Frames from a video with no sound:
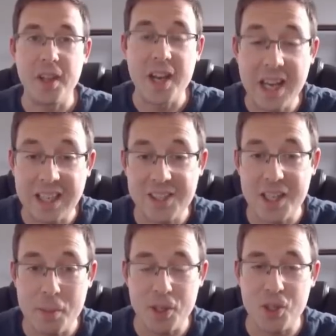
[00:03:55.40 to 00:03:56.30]
the next
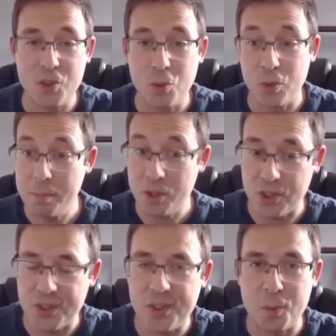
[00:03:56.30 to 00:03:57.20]
image or
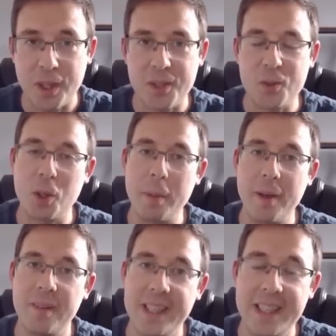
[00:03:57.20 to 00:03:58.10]
images that we're going to talk
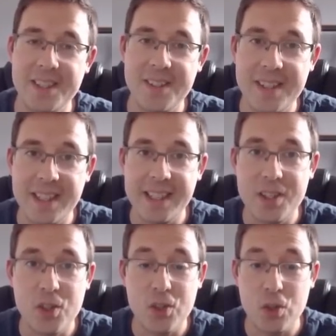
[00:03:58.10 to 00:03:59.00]
about is the
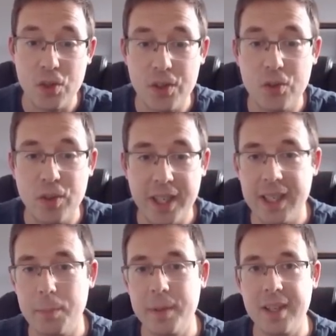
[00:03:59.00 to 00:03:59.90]
Southern Ring
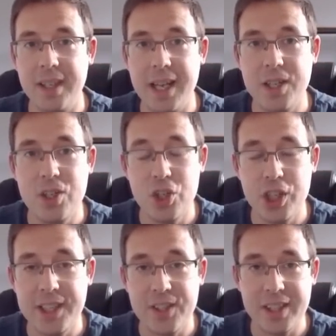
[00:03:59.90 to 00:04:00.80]
Nebula,
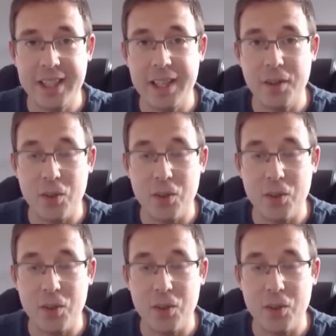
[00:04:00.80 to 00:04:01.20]
NGC